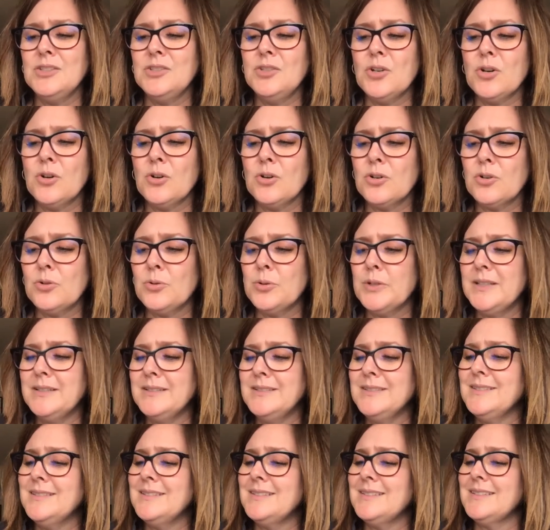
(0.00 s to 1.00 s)

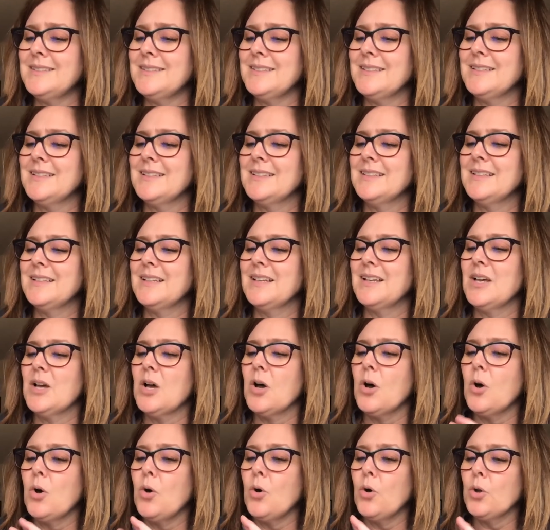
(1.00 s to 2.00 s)
Joaquin
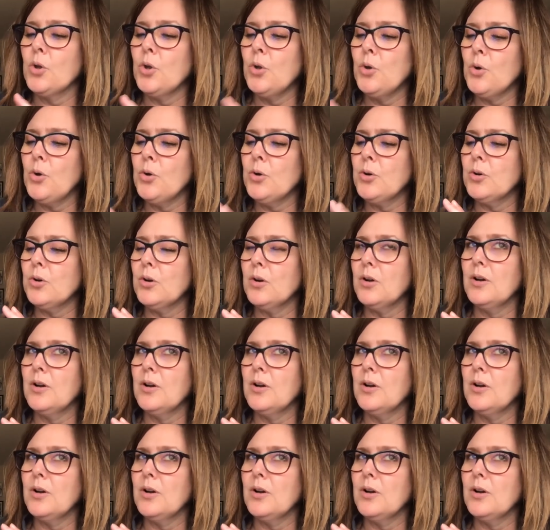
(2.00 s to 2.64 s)
Miller's